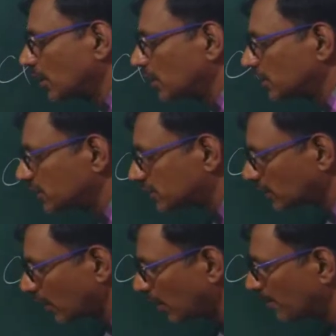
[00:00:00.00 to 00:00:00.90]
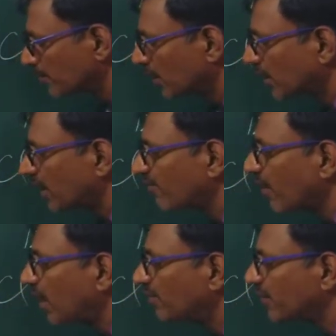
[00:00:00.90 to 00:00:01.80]
is
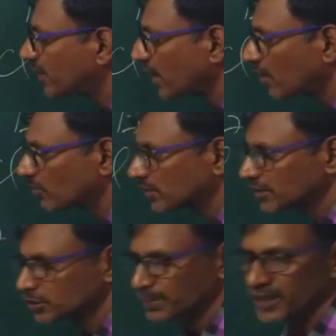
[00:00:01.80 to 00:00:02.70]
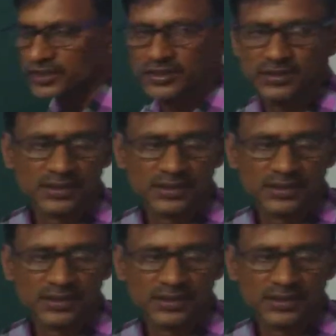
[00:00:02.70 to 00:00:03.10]
revolving around the space